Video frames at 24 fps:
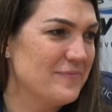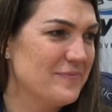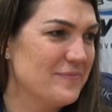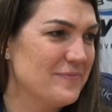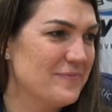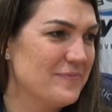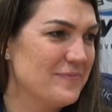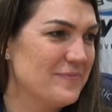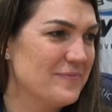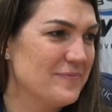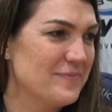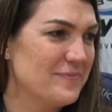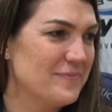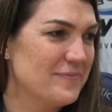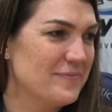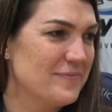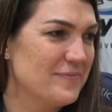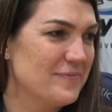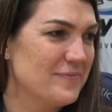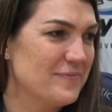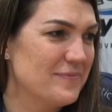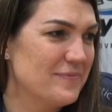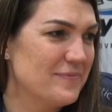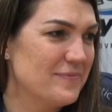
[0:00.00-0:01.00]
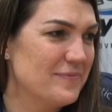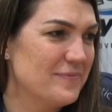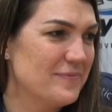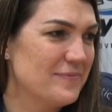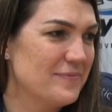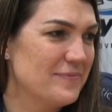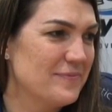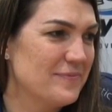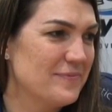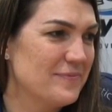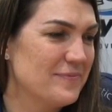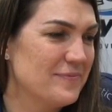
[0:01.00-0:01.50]

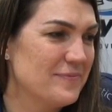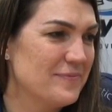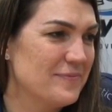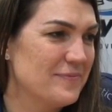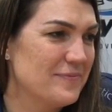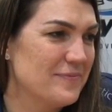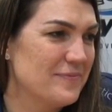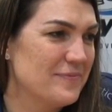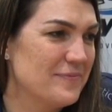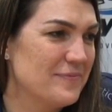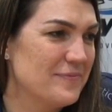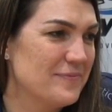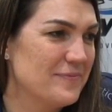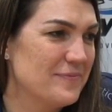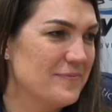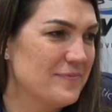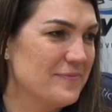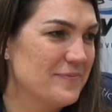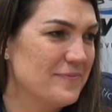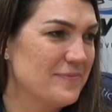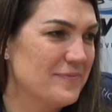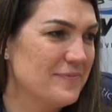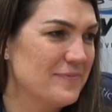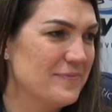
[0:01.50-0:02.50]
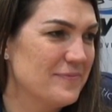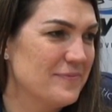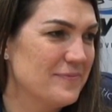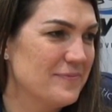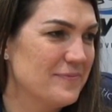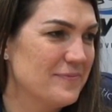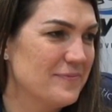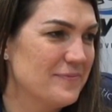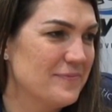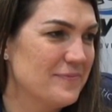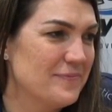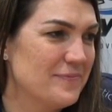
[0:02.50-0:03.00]

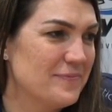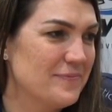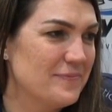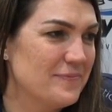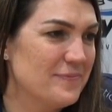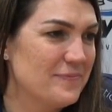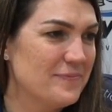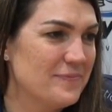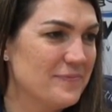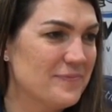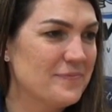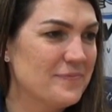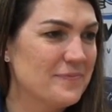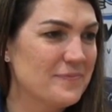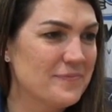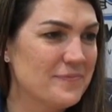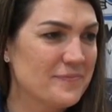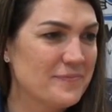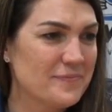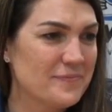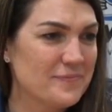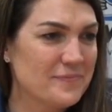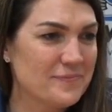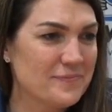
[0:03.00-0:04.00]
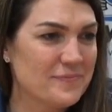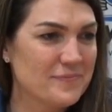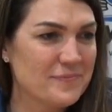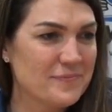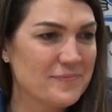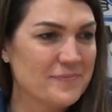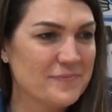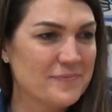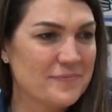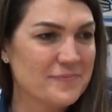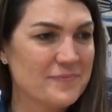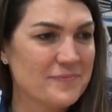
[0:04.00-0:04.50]

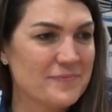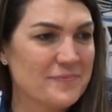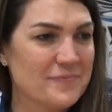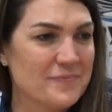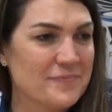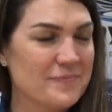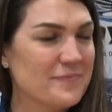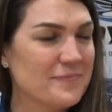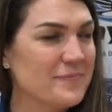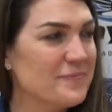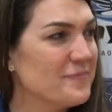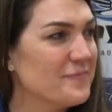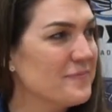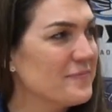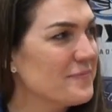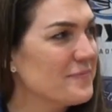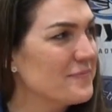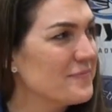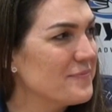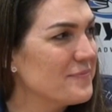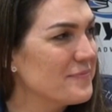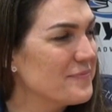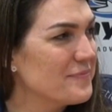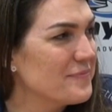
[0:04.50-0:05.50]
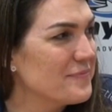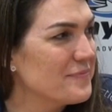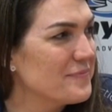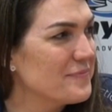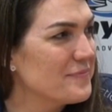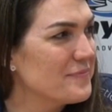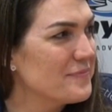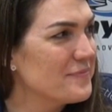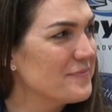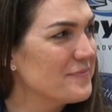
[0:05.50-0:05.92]
(not speaking)